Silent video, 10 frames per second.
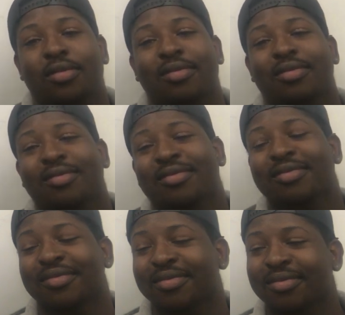
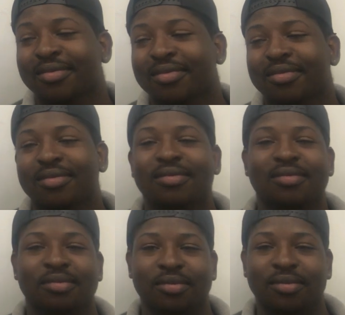
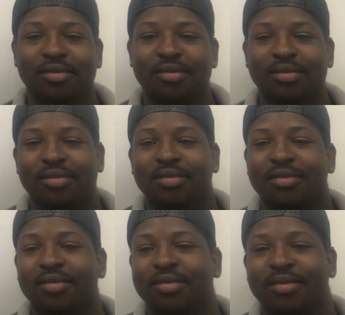
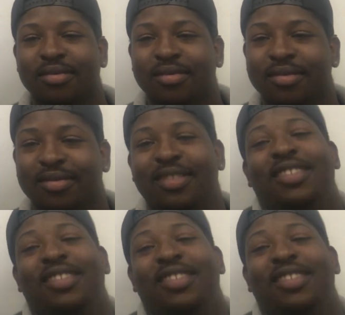[no speech]